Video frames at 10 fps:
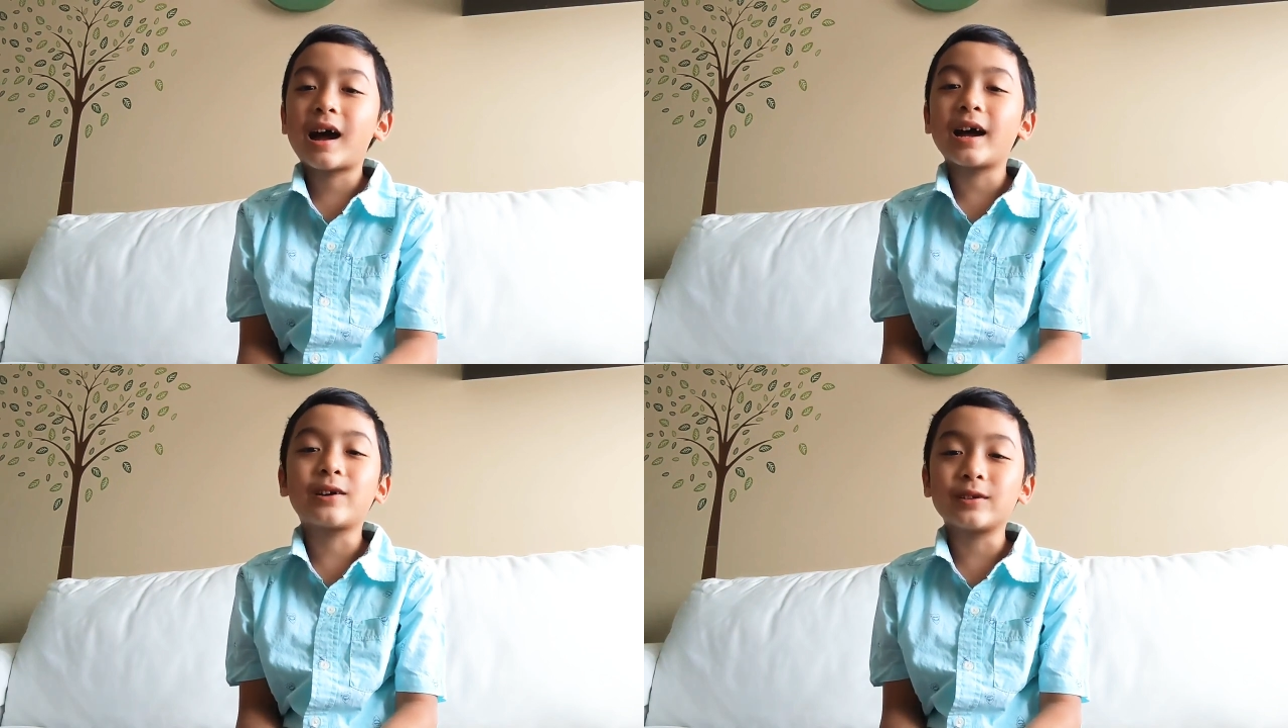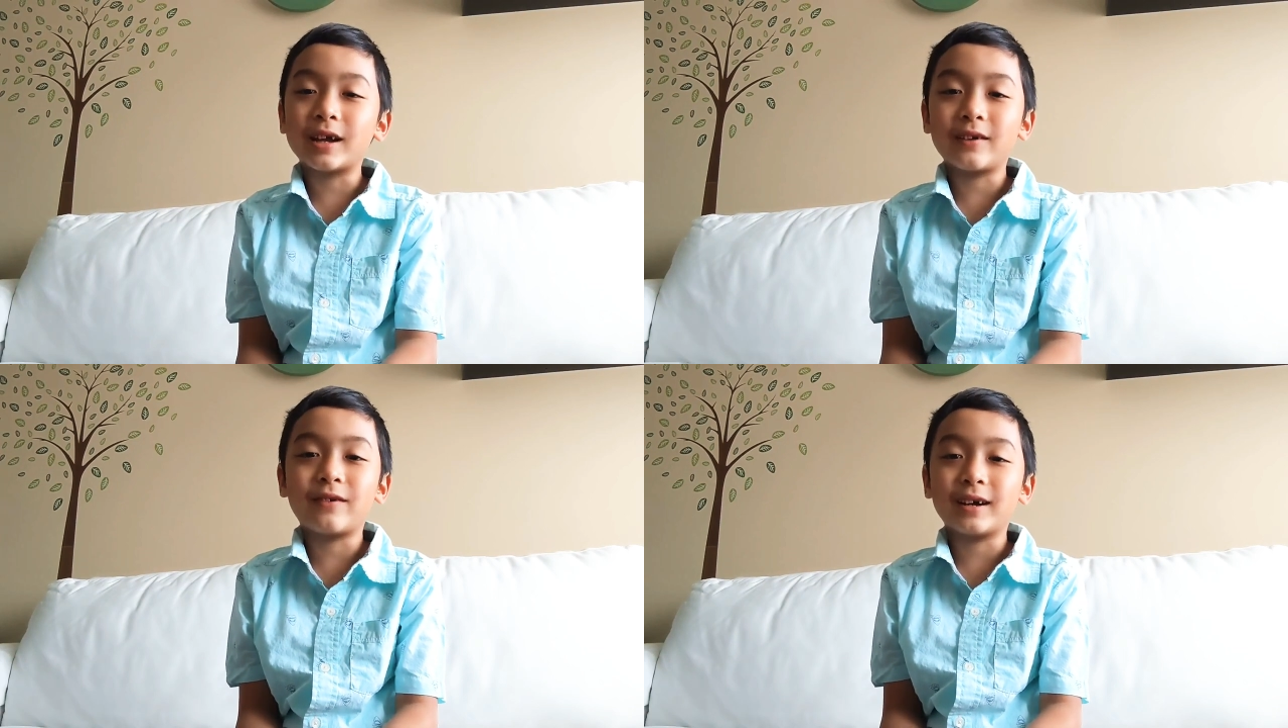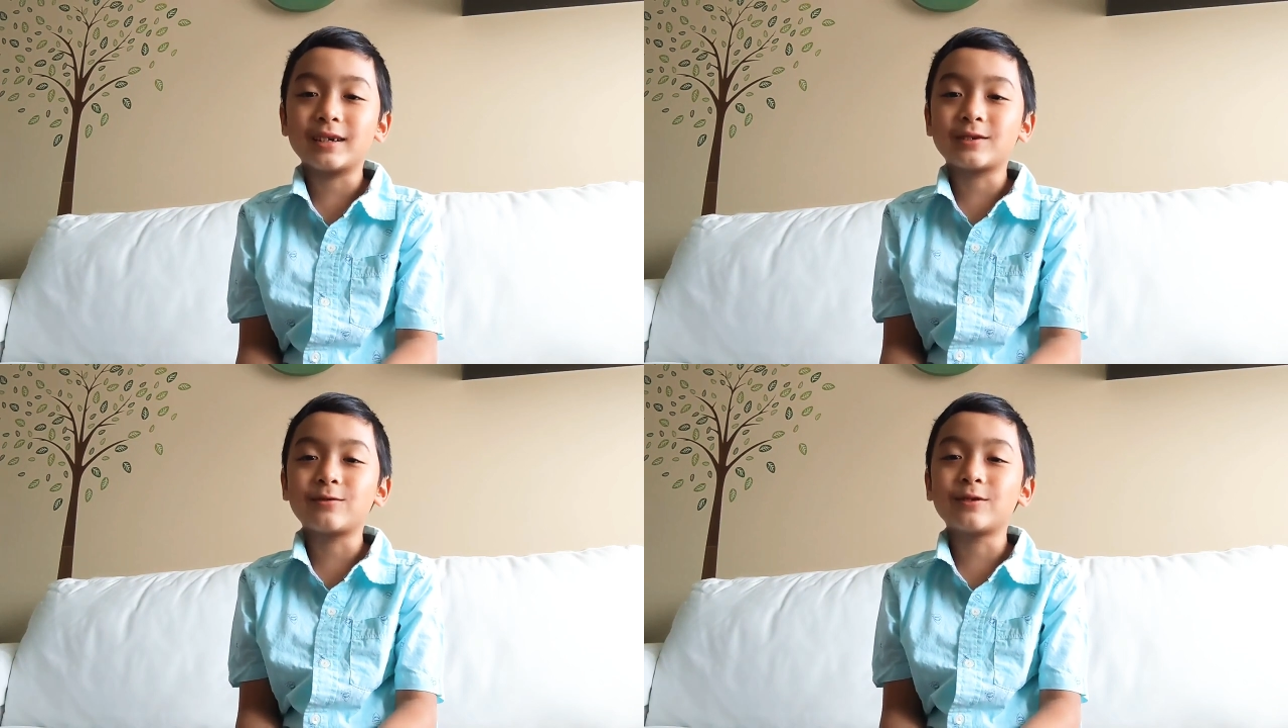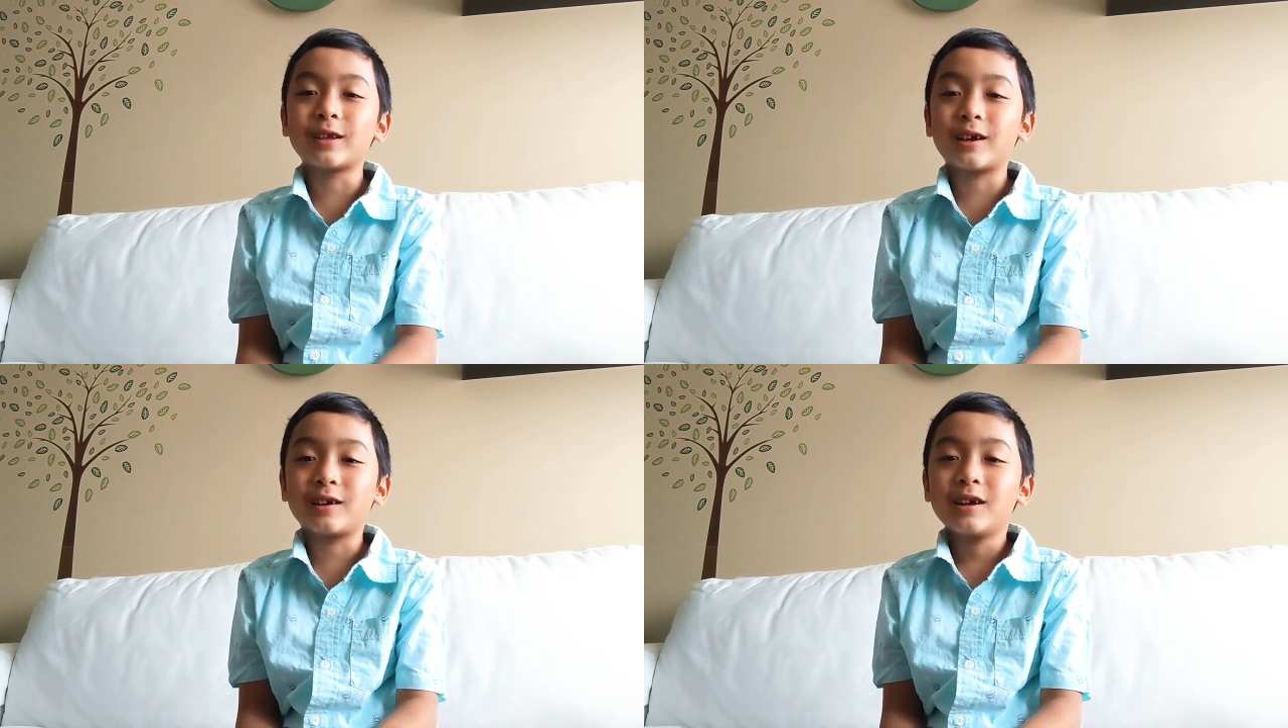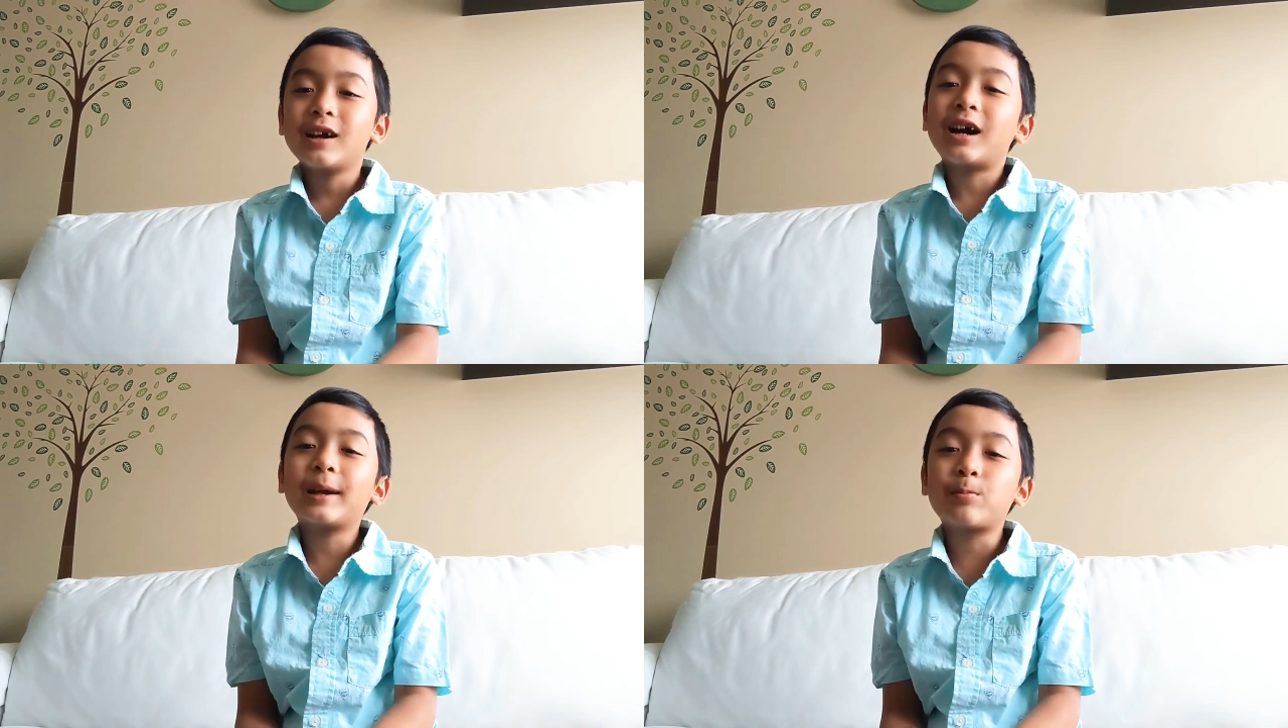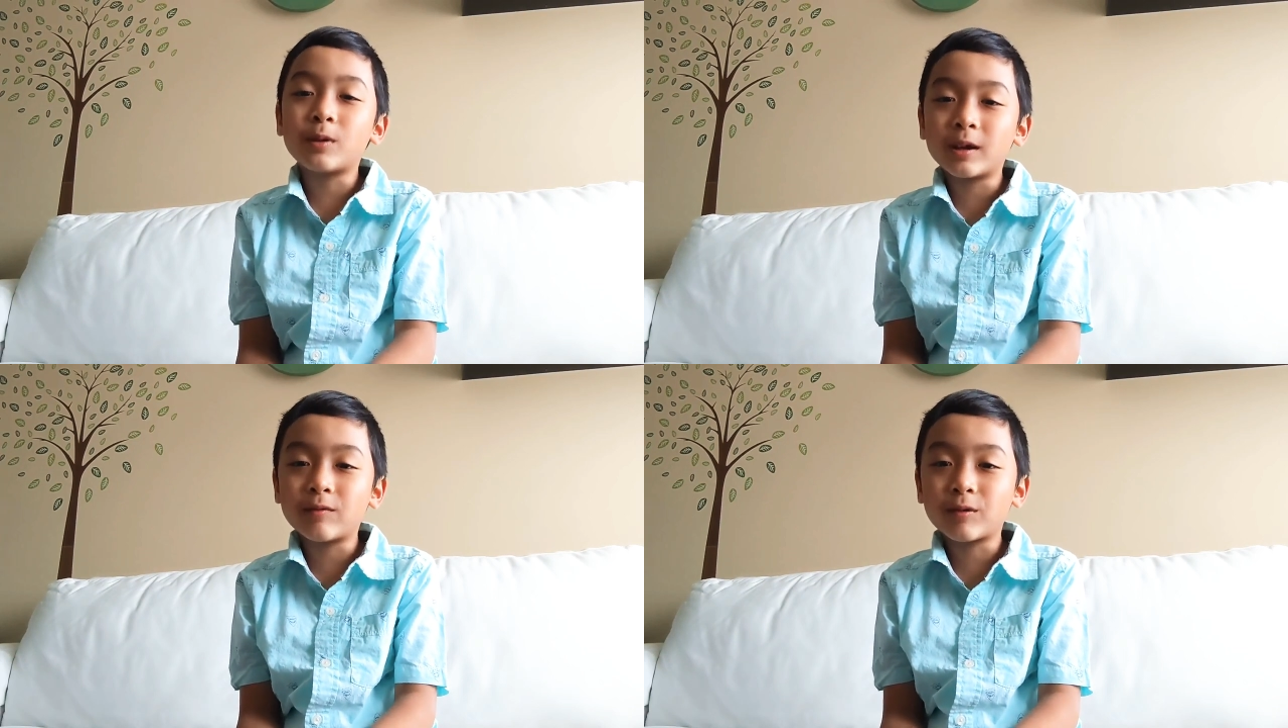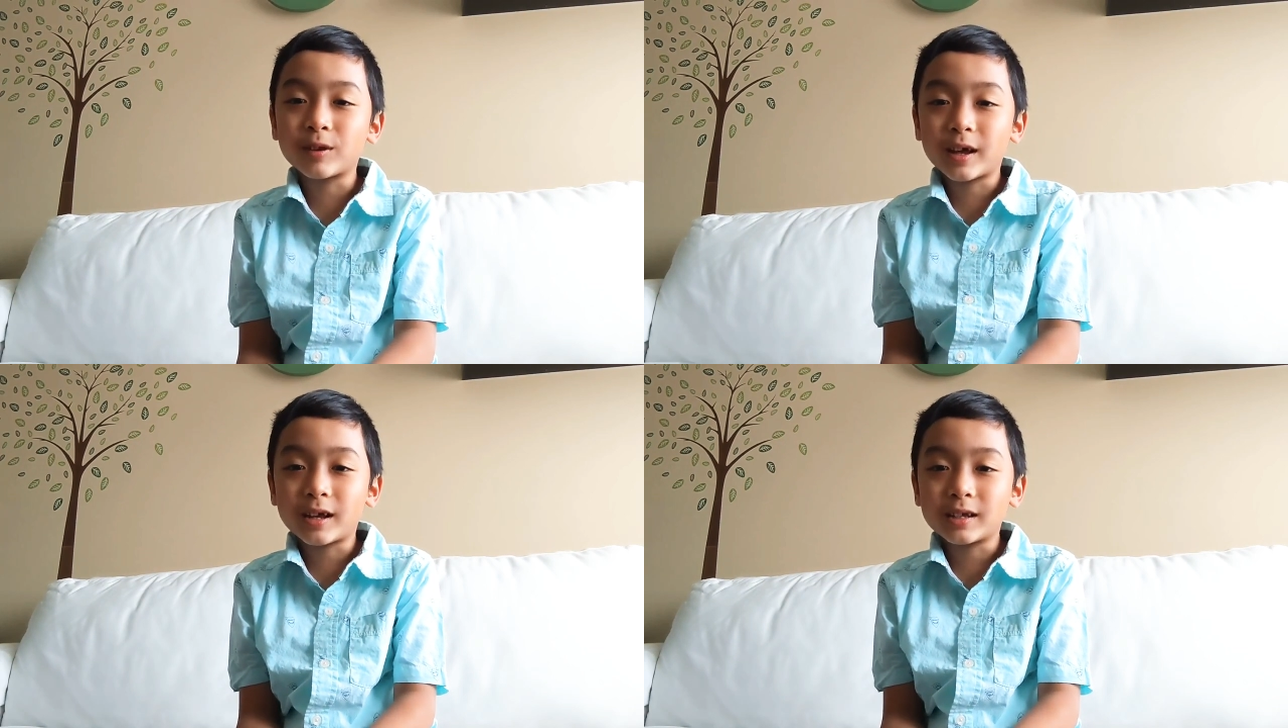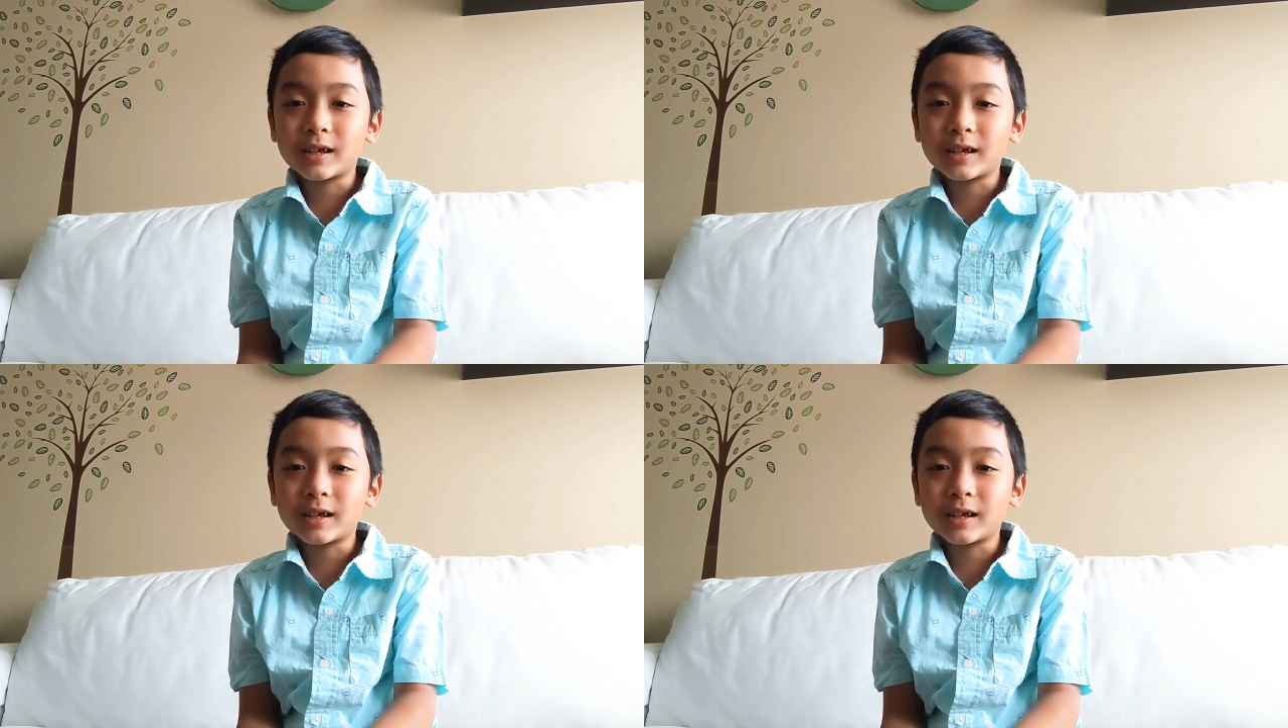I could have high school there. I pray for that.